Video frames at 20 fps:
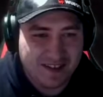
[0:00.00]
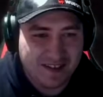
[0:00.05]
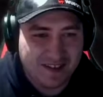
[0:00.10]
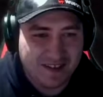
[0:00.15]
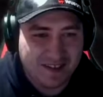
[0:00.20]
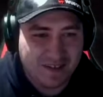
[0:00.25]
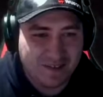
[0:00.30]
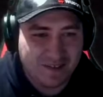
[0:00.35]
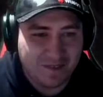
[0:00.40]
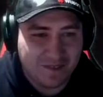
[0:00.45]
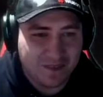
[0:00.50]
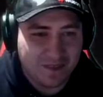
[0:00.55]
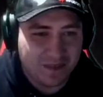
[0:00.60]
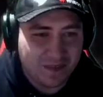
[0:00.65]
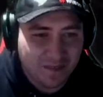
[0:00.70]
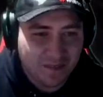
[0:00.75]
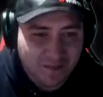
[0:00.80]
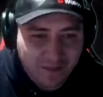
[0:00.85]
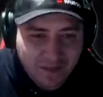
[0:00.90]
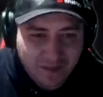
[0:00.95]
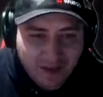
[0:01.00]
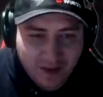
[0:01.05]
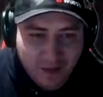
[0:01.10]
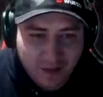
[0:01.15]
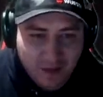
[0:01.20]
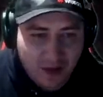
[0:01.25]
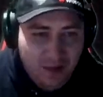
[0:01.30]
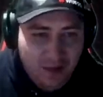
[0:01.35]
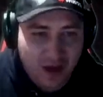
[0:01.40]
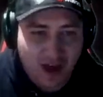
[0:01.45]
Oh,
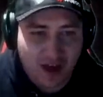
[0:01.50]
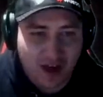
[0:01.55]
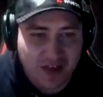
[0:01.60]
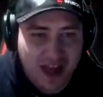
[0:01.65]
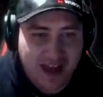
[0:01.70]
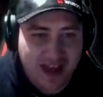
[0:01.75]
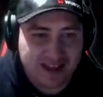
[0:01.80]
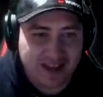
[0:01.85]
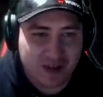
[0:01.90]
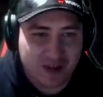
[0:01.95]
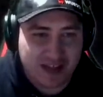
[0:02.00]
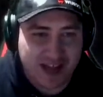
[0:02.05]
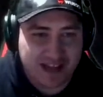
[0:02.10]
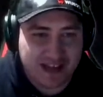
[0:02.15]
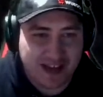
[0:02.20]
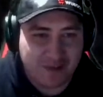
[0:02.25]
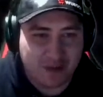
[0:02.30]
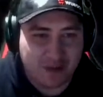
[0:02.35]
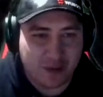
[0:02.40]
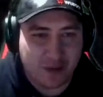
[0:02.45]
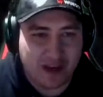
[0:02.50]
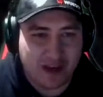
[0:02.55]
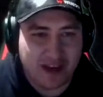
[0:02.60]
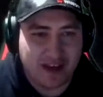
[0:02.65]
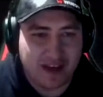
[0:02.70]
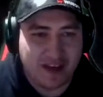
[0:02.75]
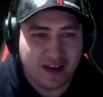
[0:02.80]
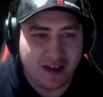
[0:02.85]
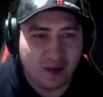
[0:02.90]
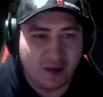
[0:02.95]
that definitely went
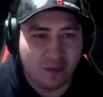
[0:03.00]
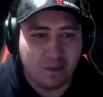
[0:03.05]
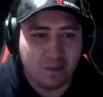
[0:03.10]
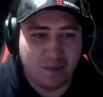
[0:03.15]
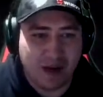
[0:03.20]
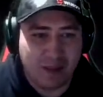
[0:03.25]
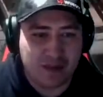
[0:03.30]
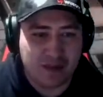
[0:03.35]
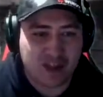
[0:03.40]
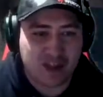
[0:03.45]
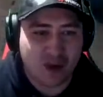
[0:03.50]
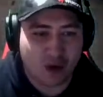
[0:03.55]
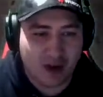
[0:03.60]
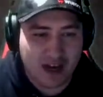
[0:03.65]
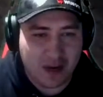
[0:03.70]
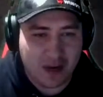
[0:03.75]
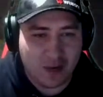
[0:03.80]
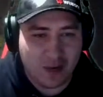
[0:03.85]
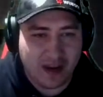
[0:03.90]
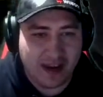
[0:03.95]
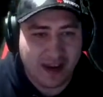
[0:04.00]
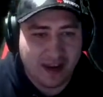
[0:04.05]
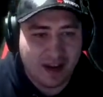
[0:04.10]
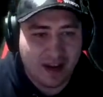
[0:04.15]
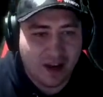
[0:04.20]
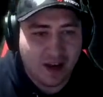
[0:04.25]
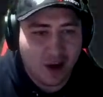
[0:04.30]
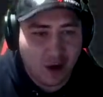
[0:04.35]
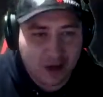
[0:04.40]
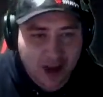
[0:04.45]
in. Oh, but I'm gonna score anyway.
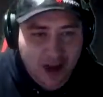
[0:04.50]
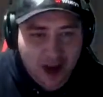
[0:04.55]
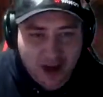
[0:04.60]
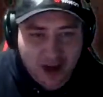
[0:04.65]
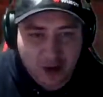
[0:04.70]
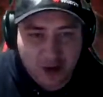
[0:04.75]
Oh god, oh